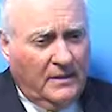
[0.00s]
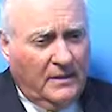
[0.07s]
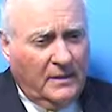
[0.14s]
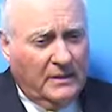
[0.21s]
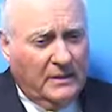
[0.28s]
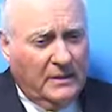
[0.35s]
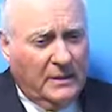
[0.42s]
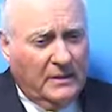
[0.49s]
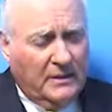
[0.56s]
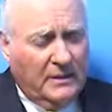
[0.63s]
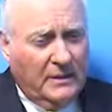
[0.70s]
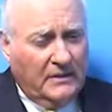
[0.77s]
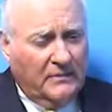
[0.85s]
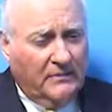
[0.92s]
in that
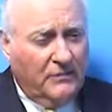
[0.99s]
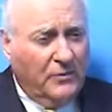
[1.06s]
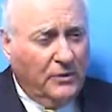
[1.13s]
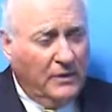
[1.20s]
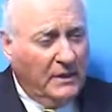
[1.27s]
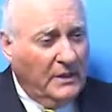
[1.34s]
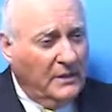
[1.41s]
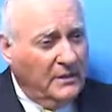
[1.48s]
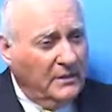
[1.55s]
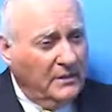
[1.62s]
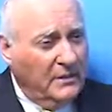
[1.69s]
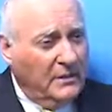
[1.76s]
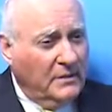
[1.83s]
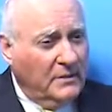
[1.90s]
a 40,
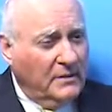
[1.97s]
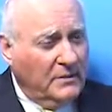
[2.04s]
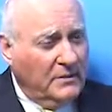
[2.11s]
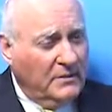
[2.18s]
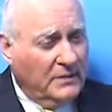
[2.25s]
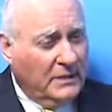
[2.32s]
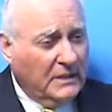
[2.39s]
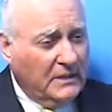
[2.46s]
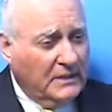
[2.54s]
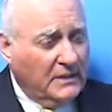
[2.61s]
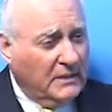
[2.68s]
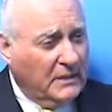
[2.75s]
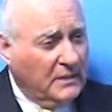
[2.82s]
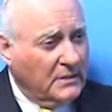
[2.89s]

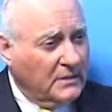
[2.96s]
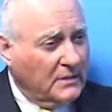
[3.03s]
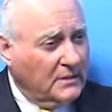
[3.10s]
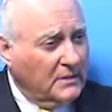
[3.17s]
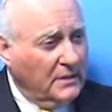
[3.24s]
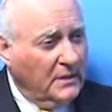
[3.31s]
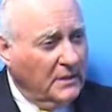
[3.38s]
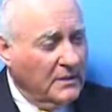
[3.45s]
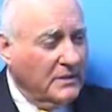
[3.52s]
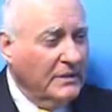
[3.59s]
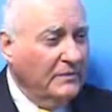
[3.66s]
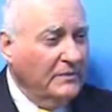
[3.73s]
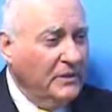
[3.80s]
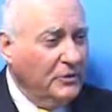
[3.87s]
66, and a
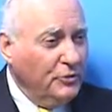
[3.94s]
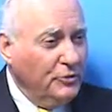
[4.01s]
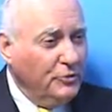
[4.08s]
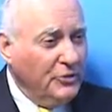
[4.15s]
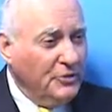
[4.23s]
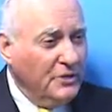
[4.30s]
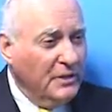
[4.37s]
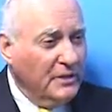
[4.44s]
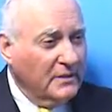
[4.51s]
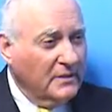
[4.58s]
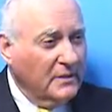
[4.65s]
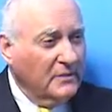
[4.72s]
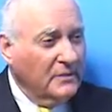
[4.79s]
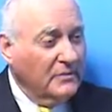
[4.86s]
72%
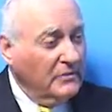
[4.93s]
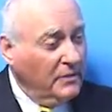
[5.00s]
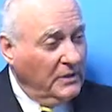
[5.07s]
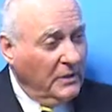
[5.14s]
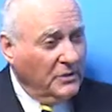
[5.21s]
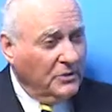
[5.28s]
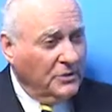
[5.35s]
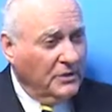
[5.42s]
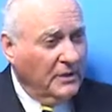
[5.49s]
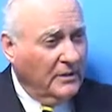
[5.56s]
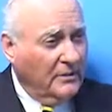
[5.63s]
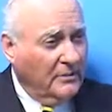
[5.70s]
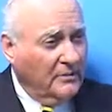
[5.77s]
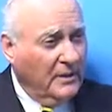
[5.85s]
reduction.
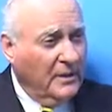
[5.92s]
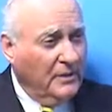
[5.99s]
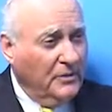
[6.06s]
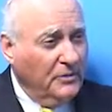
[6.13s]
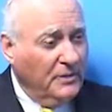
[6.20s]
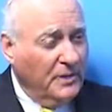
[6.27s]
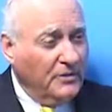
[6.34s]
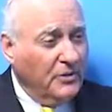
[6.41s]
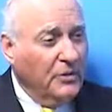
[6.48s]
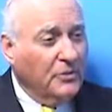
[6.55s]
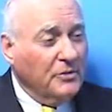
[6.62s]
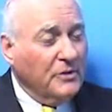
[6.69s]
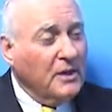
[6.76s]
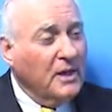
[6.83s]
Now, mind you, that's
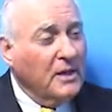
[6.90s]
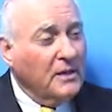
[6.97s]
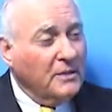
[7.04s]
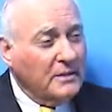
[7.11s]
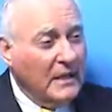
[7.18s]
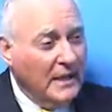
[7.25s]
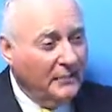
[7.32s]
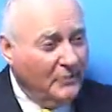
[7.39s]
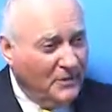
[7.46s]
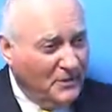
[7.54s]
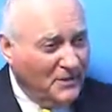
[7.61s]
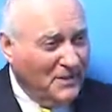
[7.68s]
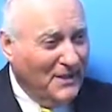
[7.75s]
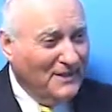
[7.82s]
on top of
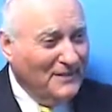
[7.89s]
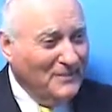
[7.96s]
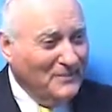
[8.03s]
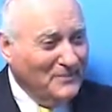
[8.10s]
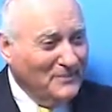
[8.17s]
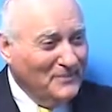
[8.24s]
the statin,